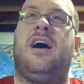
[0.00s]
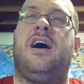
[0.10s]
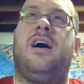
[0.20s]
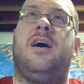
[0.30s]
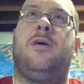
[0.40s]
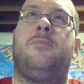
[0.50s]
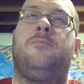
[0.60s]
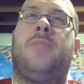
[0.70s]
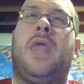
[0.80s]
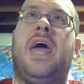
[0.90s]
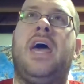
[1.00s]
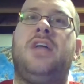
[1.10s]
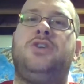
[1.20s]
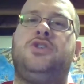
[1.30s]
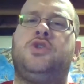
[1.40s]

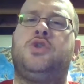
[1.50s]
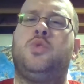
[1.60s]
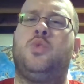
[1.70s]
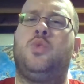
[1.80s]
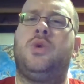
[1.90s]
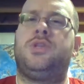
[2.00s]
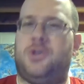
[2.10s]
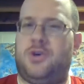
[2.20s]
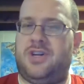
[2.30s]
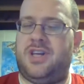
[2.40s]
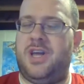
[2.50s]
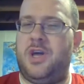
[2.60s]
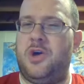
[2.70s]
hedge wizard